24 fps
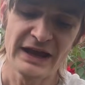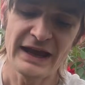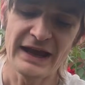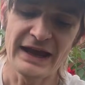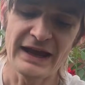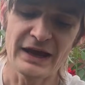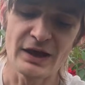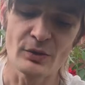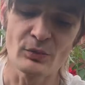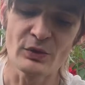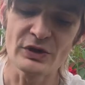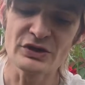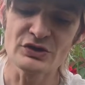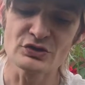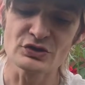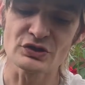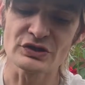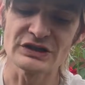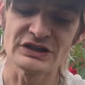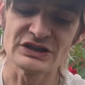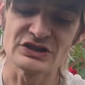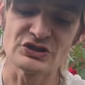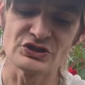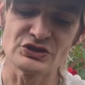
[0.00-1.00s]
And what you're
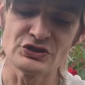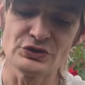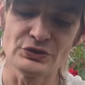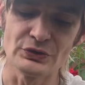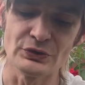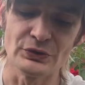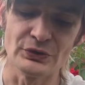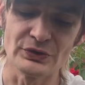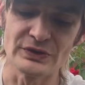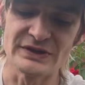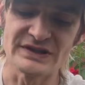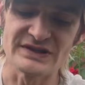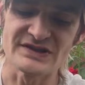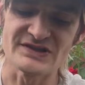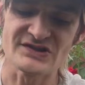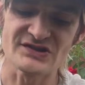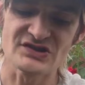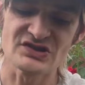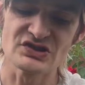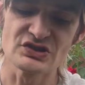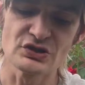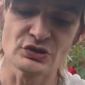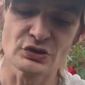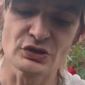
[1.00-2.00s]
going to do is
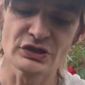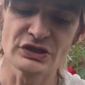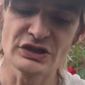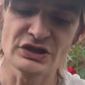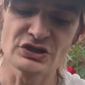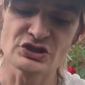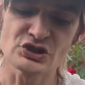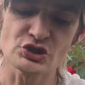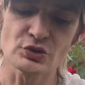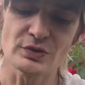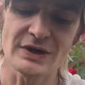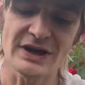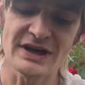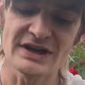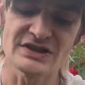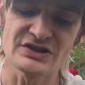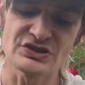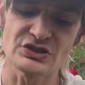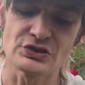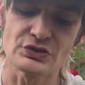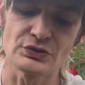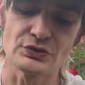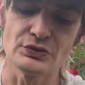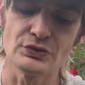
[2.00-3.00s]
you're going to try
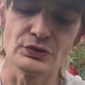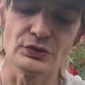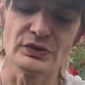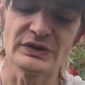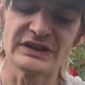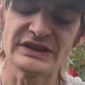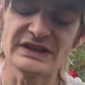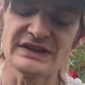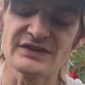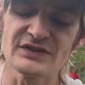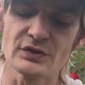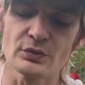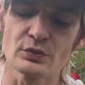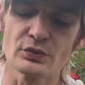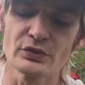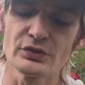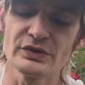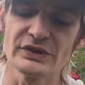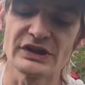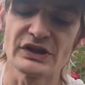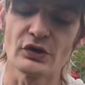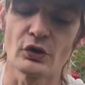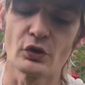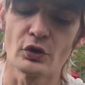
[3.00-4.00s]
to get the
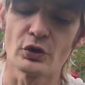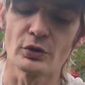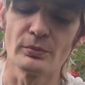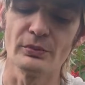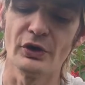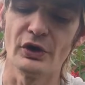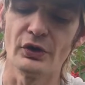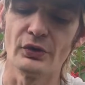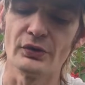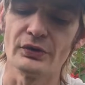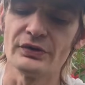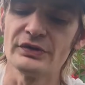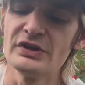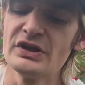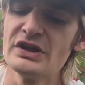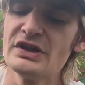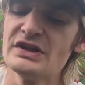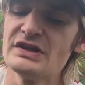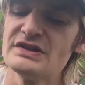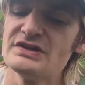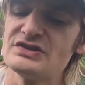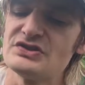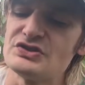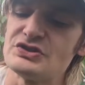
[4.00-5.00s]
rooting hormone
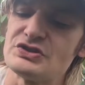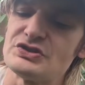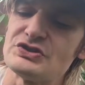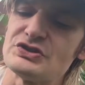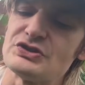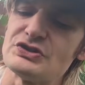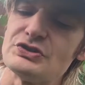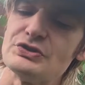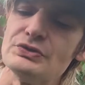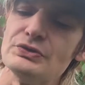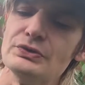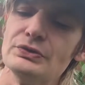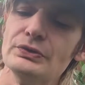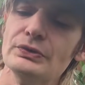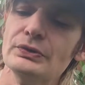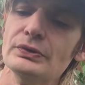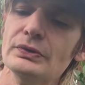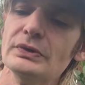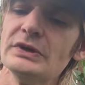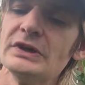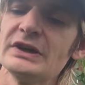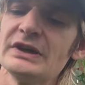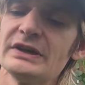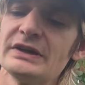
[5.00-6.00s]

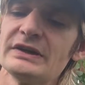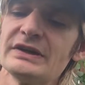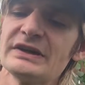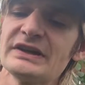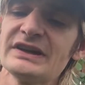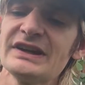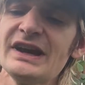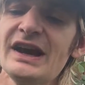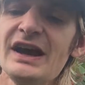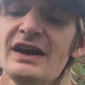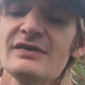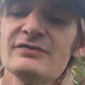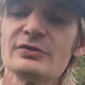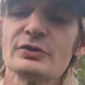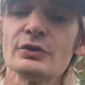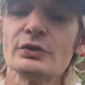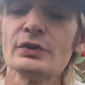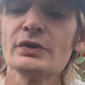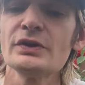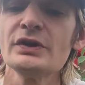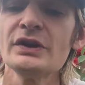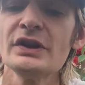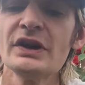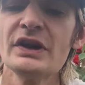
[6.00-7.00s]
to
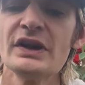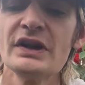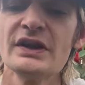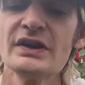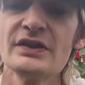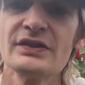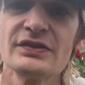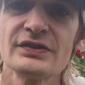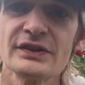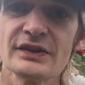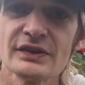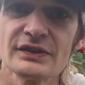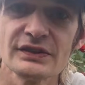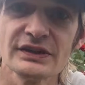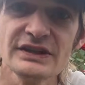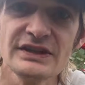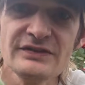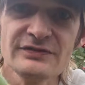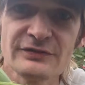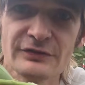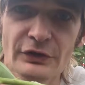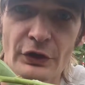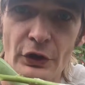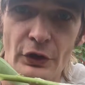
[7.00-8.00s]
cover the
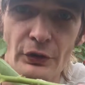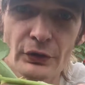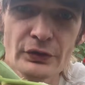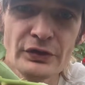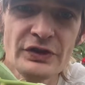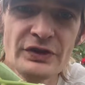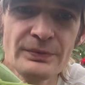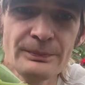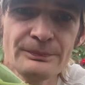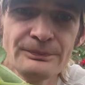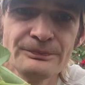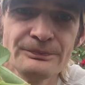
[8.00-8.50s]
leaf node.